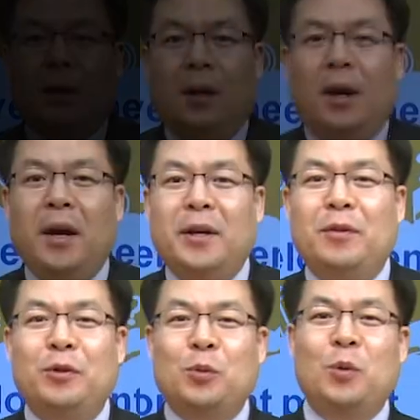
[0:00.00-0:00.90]
Hi
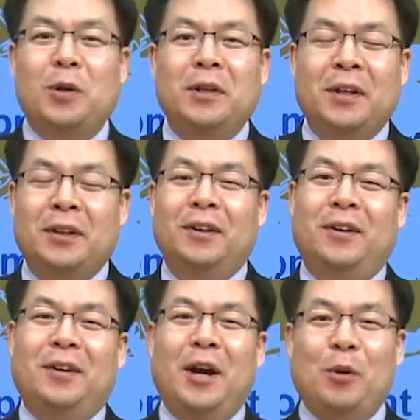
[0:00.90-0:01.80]
everyone,
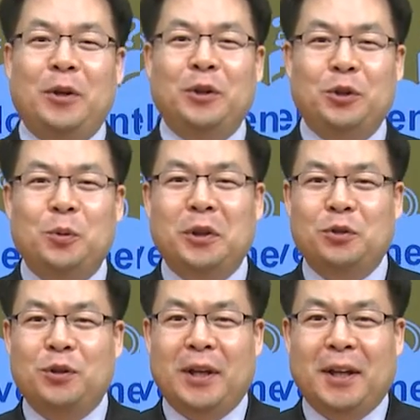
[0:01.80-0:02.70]
how are you doing
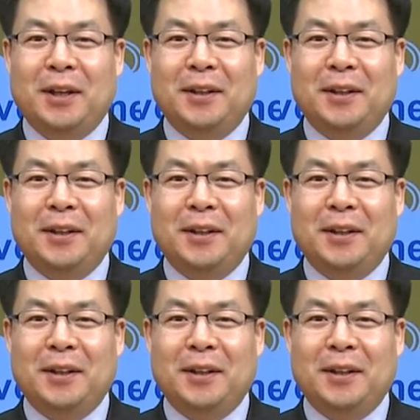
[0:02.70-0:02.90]
today?